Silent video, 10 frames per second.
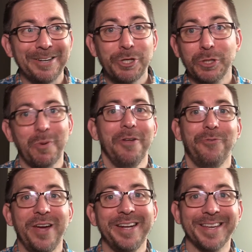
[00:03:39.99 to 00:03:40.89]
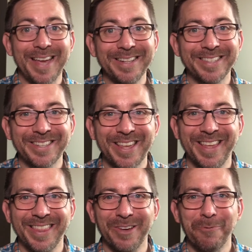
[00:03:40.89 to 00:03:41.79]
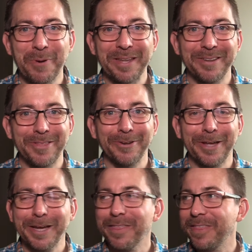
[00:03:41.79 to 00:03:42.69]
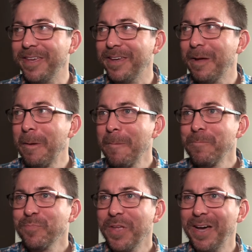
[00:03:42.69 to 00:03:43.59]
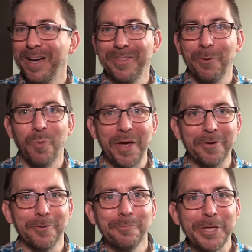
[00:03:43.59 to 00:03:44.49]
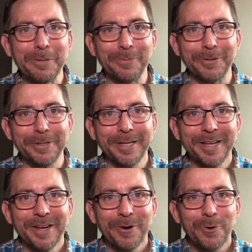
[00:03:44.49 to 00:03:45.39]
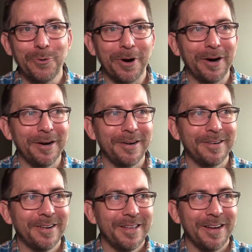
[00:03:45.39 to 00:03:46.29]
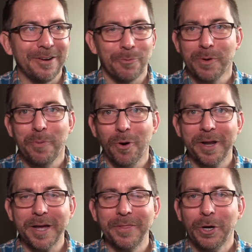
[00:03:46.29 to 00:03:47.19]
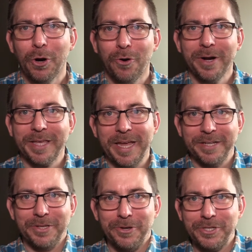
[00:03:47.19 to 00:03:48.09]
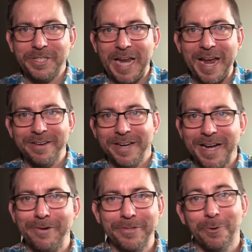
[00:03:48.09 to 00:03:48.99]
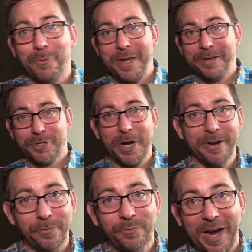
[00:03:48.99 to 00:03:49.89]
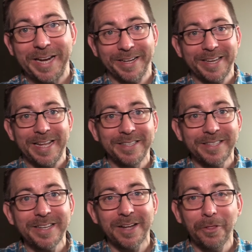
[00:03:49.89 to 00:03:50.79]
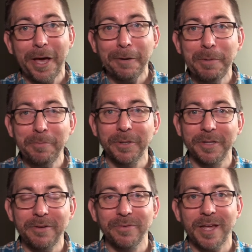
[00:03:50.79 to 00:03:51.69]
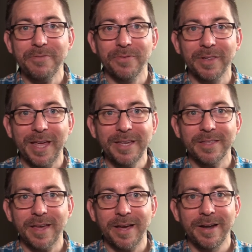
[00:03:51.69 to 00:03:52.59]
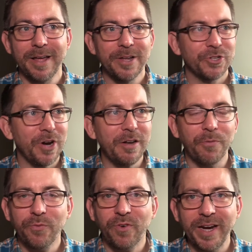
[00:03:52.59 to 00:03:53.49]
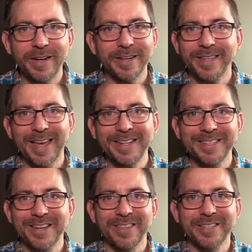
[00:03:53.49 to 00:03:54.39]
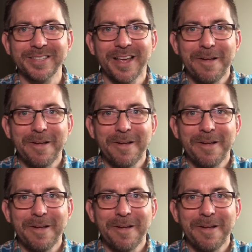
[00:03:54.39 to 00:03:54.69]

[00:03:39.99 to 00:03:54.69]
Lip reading: just want to fight against the wind. They're like the weather people who are reporting on the hurricanes, and they're standing out in the wind trying to fight against it. A lot of people live life like that, trying to fight against this